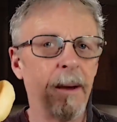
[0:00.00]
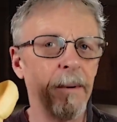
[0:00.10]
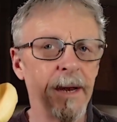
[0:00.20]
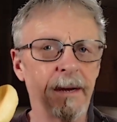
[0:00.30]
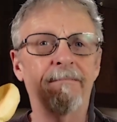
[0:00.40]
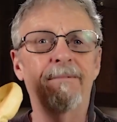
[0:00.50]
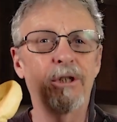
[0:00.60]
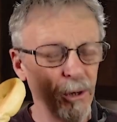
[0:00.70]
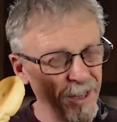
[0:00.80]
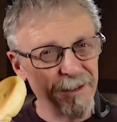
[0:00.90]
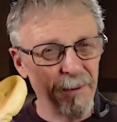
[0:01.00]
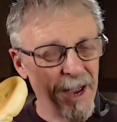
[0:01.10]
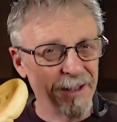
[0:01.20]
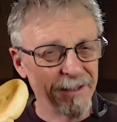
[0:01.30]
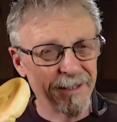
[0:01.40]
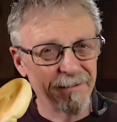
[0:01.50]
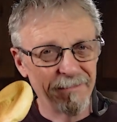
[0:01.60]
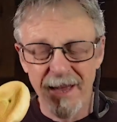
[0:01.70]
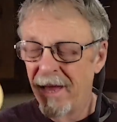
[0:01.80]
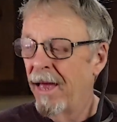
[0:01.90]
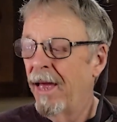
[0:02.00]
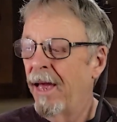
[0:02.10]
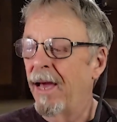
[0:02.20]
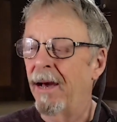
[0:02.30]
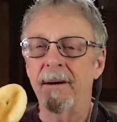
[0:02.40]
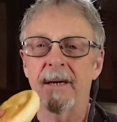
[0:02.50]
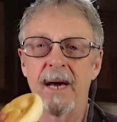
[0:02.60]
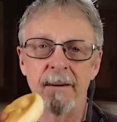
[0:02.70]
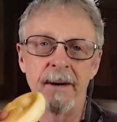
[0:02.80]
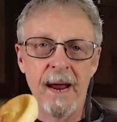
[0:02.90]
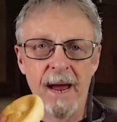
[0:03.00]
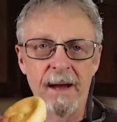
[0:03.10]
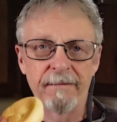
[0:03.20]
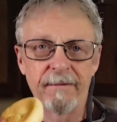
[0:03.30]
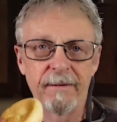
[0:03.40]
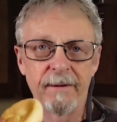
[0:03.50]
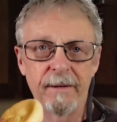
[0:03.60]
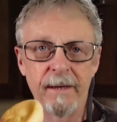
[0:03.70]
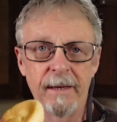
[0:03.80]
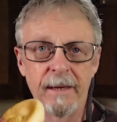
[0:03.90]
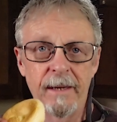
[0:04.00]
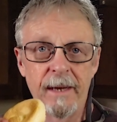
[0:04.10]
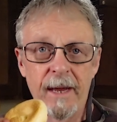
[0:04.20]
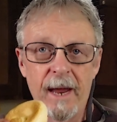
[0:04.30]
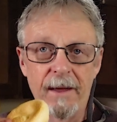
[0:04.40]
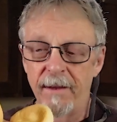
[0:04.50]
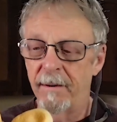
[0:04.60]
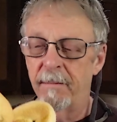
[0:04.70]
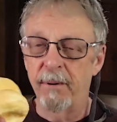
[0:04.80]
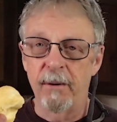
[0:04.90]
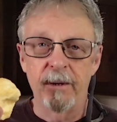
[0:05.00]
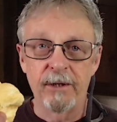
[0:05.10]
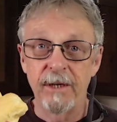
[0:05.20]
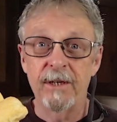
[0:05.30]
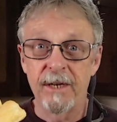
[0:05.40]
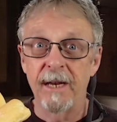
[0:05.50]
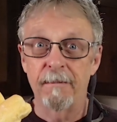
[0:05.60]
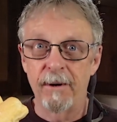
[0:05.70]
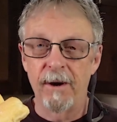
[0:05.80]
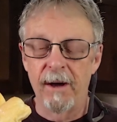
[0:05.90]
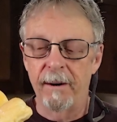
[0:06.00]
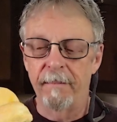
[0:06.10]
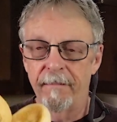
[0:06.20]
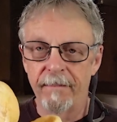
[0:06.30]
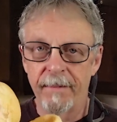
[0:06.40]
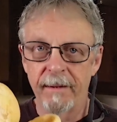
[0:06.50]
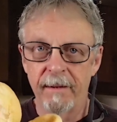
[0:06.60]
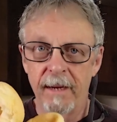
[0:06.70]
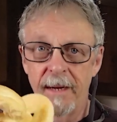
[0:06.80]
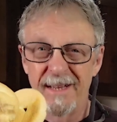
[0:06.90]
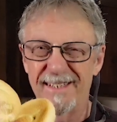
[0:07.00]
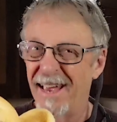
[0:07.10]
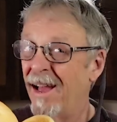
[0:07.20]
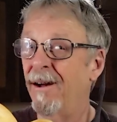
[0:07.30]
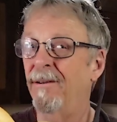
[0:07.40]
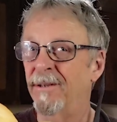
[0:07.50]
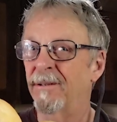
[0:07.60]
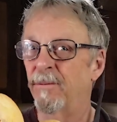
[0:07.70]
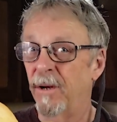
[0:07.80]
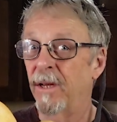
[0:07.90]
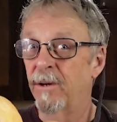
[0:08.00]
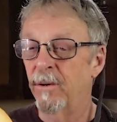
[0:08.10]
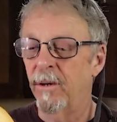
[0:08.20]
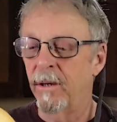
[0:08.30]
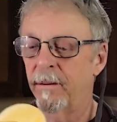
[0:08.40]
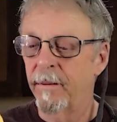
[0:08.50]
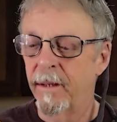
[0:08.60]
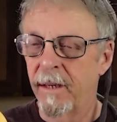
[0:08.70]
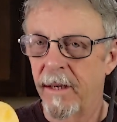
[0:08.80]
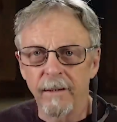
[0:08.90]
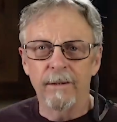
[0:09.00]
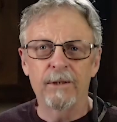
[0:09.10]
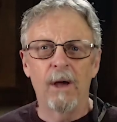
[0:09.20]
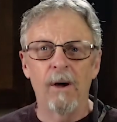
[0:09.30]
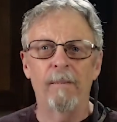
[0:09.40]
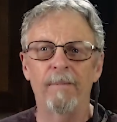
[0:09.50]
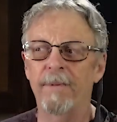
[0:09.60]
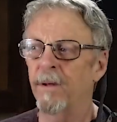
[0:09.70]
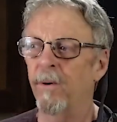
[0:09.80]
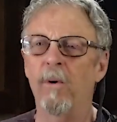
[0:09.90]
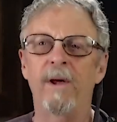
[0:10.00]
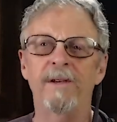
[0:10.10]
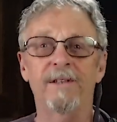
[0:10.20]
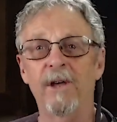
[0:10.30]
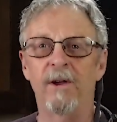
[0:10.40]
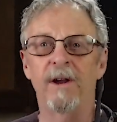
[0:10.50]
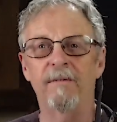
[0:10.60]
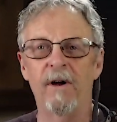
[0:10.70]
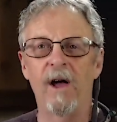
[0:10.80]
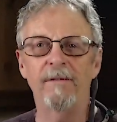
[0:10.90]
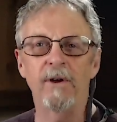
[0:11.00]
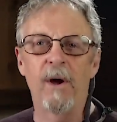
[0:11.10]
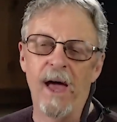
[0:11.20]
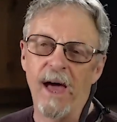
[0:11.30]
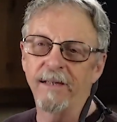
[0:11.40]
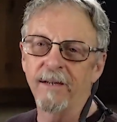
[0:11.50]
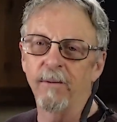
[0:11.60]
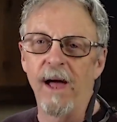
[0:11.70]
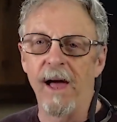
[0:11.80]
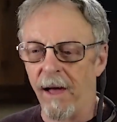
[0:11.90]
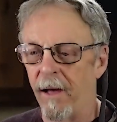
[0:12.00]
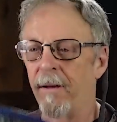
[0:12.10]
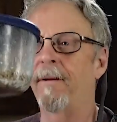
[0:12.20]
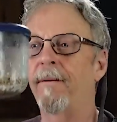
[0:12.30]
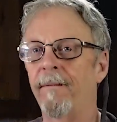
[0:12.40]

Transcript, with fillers: going to take two of these bagels, and I'm going to cut them in half, and then I'm going to put what she said to put on them. Sounds really cool. So, what is this going to involve, you ask? Well,